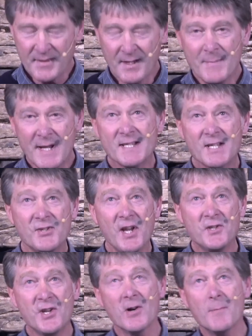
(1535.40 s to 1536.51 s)
And the message
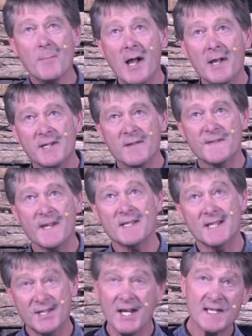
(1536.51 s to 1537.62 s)
that Jeremiah gives
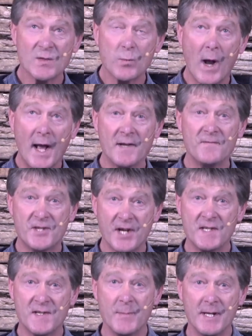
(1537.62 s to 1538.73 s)
us is, yes, one of
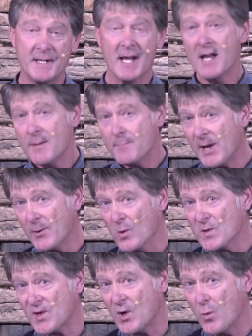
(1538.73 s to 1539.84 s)
judgment, but
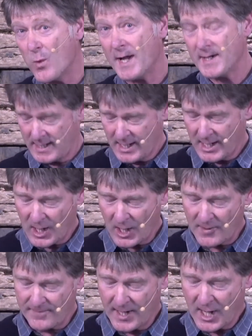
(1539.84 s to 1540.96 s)
also one
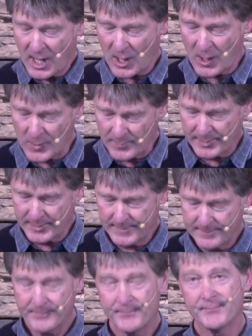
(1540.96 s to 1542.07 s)
of hope.
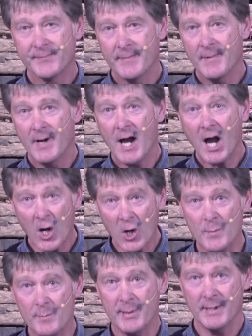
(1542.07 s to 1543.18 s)

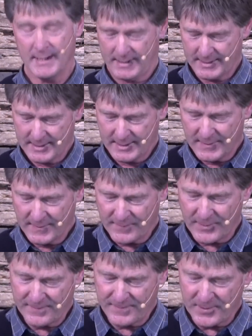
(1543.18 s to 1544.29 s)
Hope
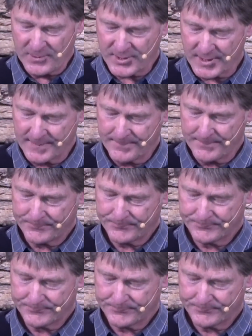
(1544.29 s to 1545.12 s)
for the future.